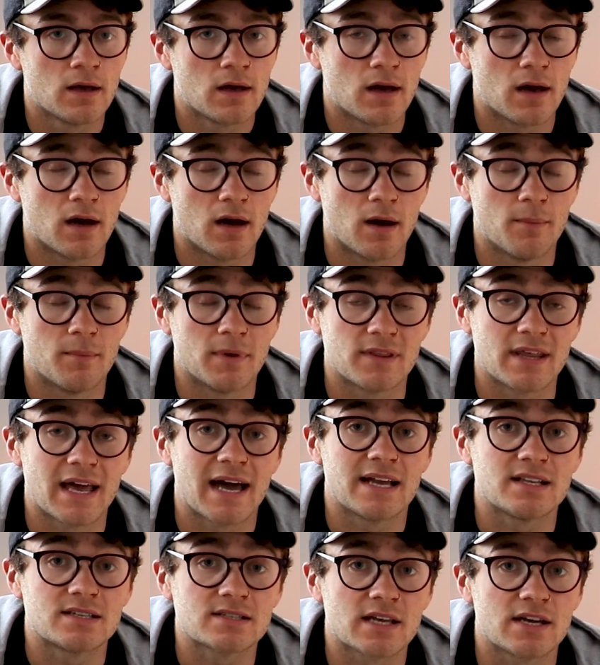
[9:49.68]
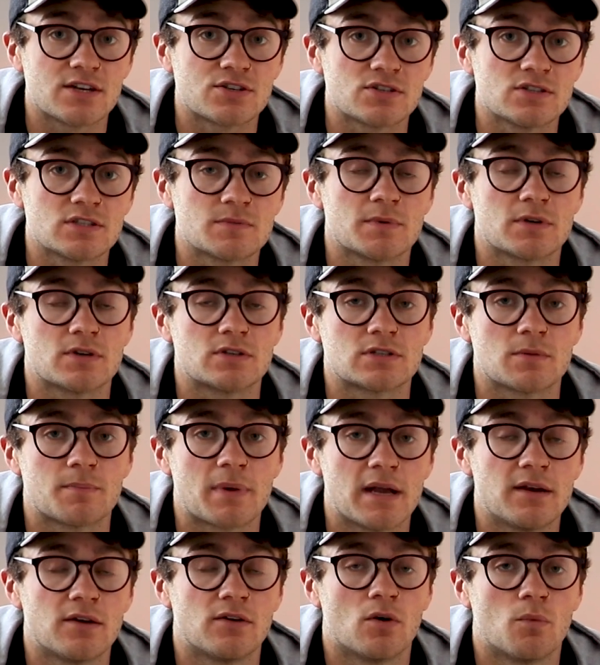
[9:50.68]
at the aid stations, because
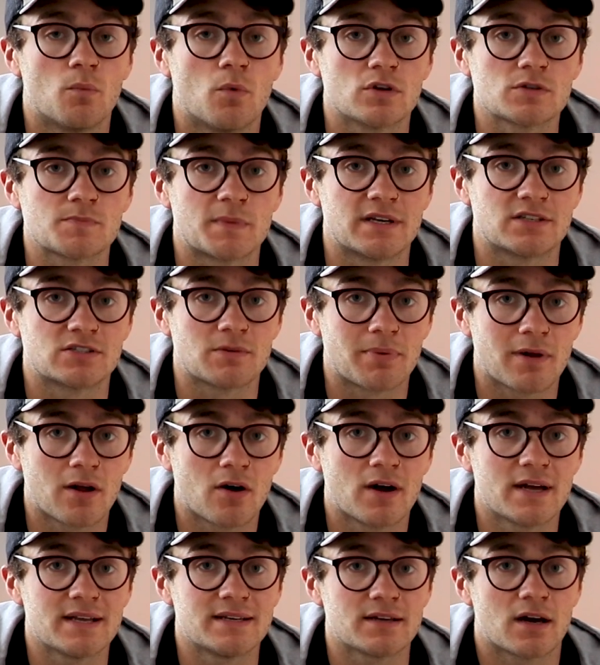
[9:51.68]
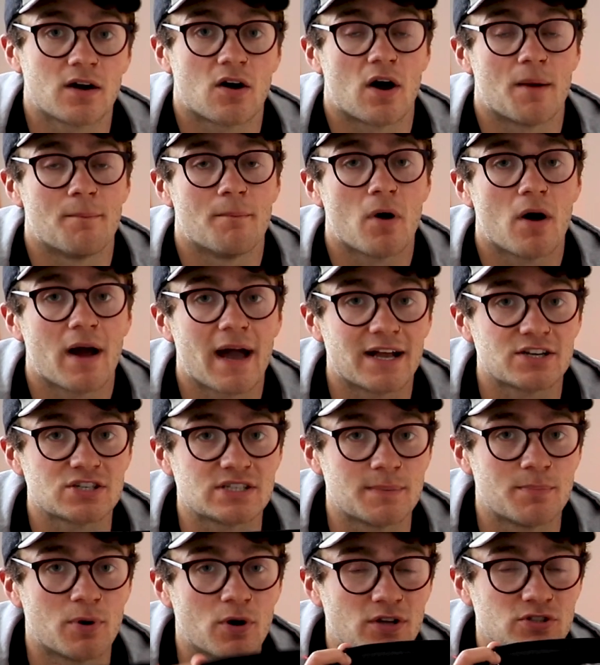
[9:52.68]
depending on what's being supplied, I might
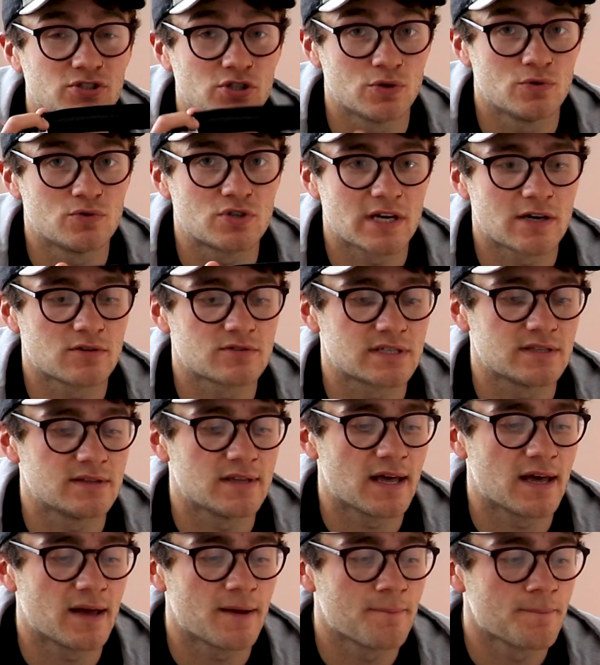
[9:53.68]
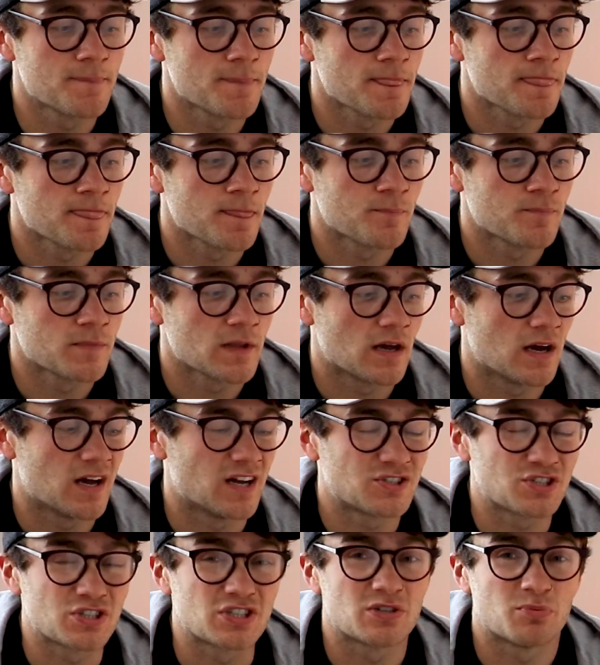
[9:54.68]
actually put 2 gels in there.
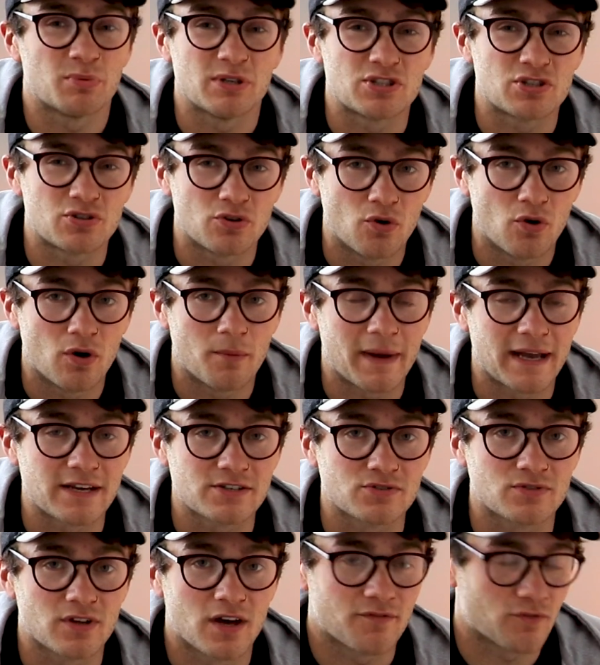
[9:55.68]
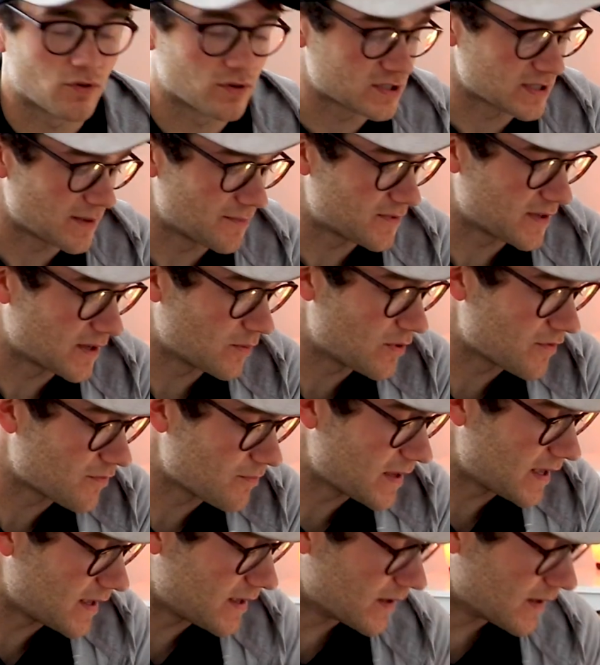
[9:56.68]
just to be sure, make sure that I've got something with
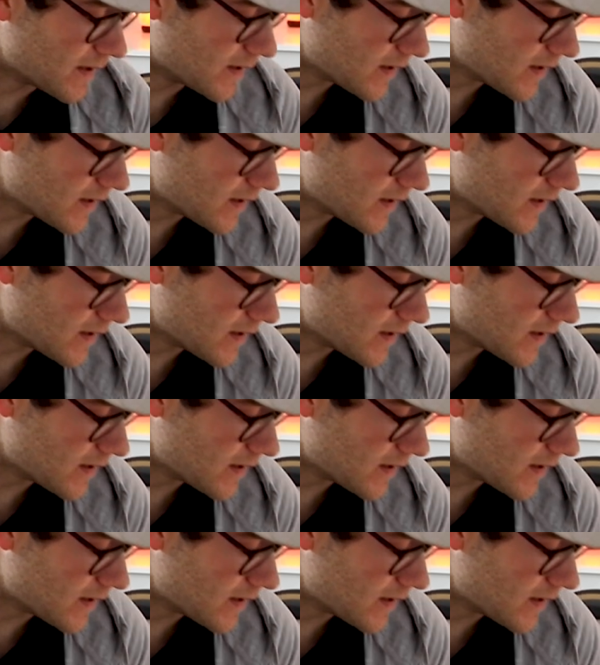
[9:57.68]
me.